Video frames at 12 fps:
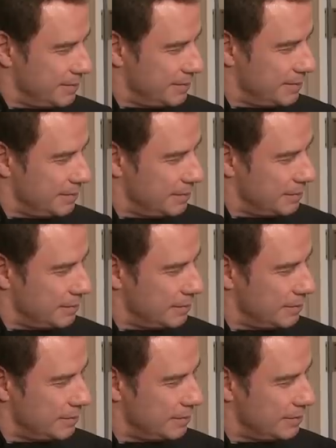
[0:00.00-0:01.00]

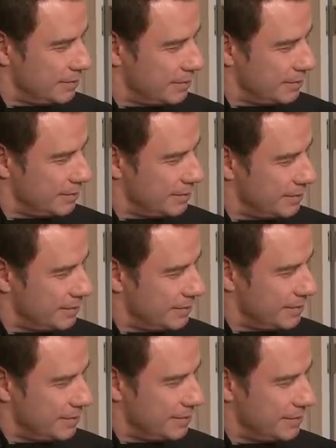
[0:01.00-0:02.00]

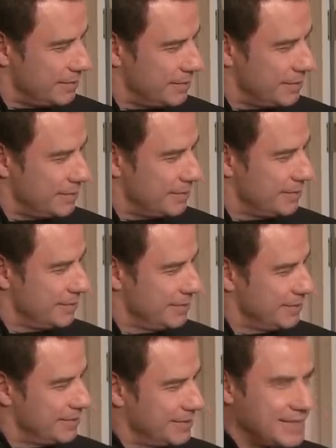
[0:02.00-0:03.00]

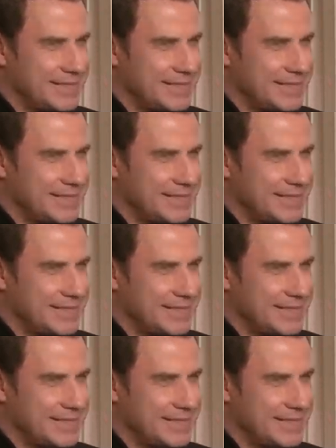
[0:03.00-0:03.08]
The person shown says nothing.